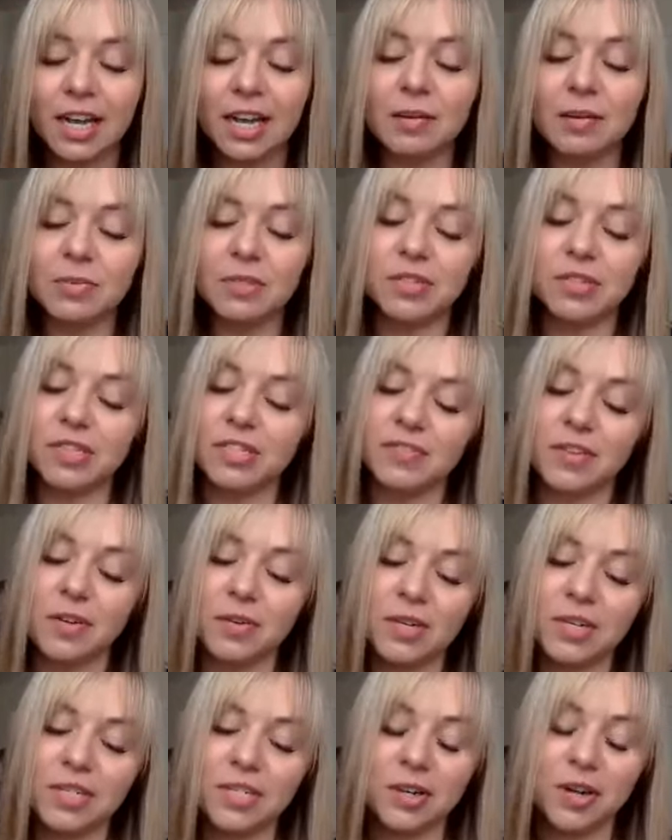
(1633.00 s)
So just
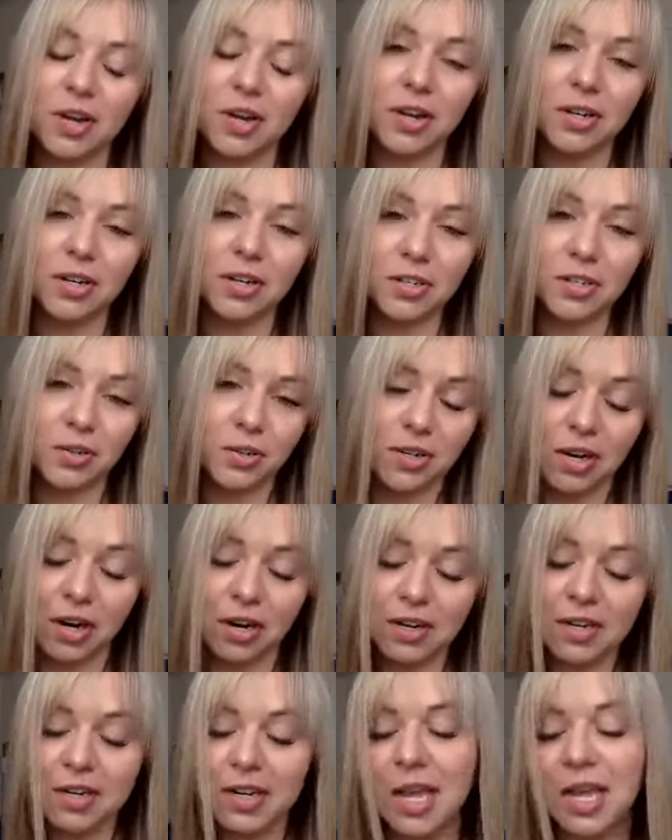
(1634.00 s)
focus on your
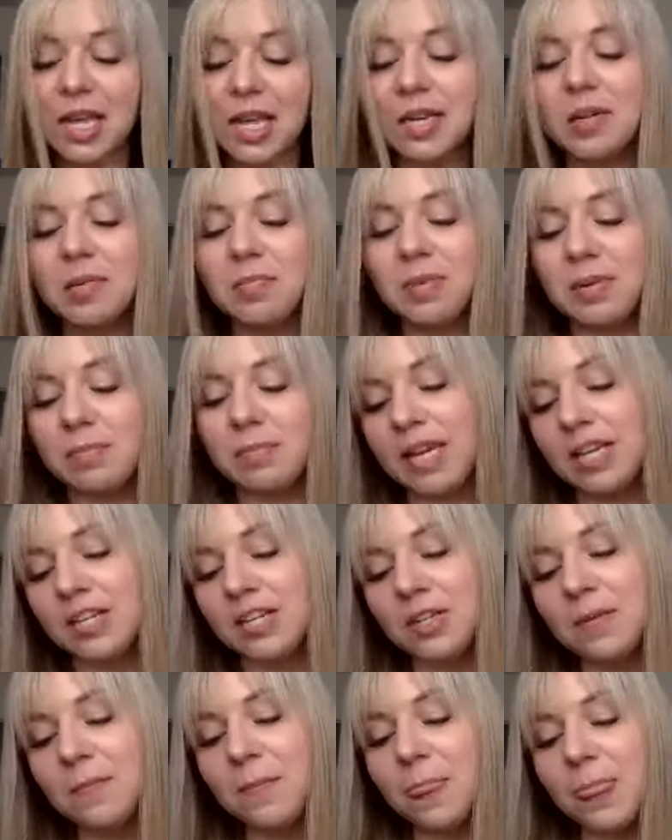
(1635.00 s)
garden and be
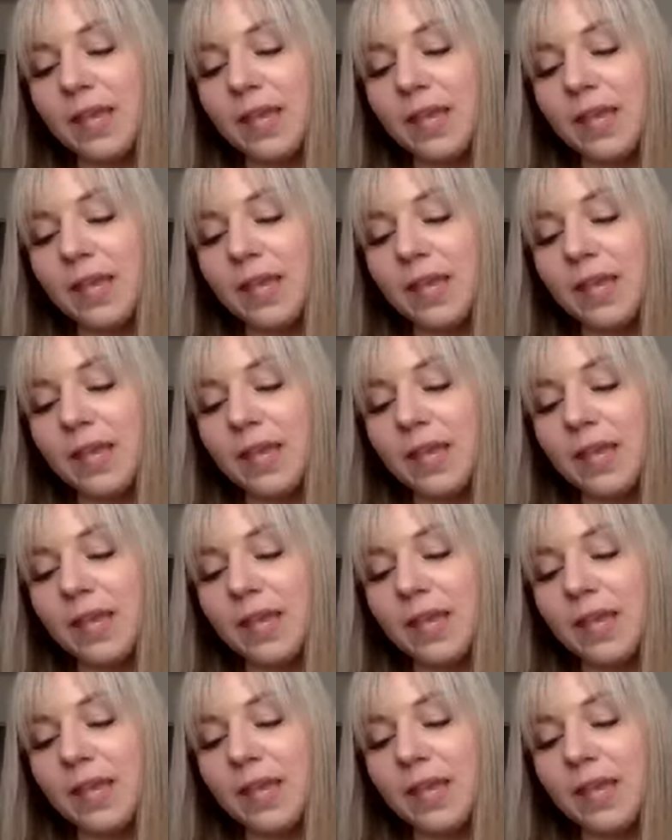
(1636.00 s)
patient.